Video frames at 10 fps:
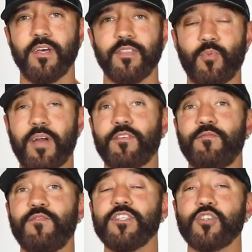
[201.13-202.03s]
Then we have the
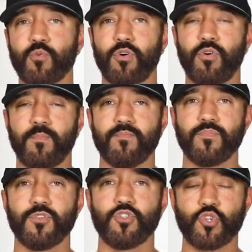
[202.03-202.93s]
visceral
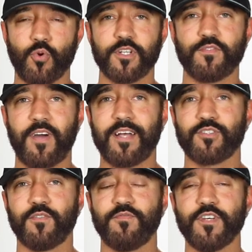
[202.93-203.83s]
storage fats,
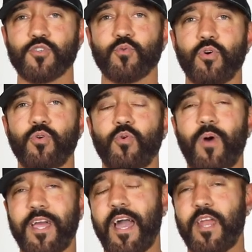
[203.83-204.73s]
or visceral
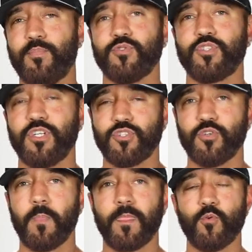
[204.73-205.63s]
white adipose
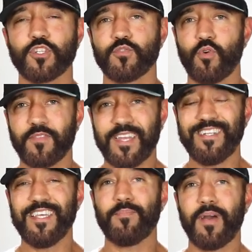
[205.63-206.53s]
tissue, which is more of that
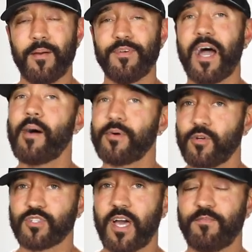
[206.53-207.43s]
deep abdominal
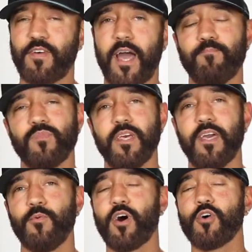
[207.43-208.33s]
type fat.
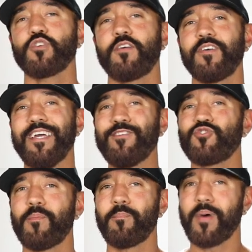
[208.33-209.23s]
And we also have
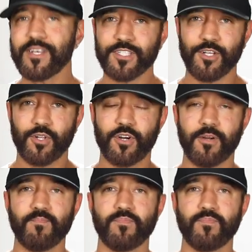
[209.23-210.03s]
intramuscular